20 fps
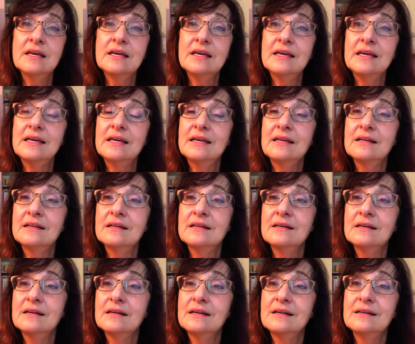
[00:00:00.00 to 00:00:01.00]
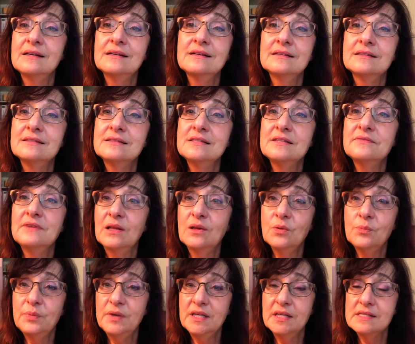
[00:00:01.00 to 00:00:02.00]
in uh,
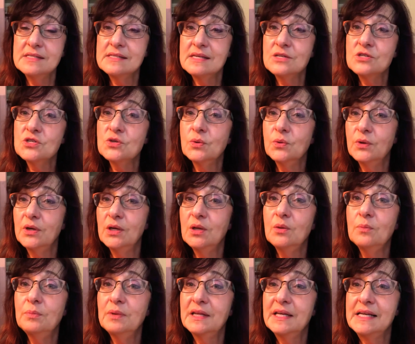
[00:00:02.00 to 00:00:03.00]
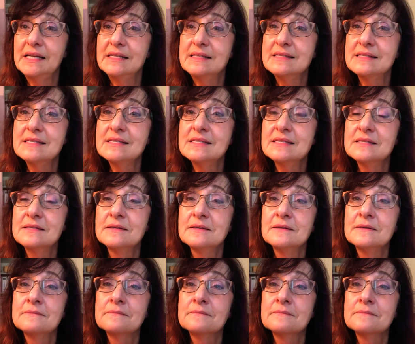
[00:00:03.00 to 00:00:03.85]
developing essential oil blends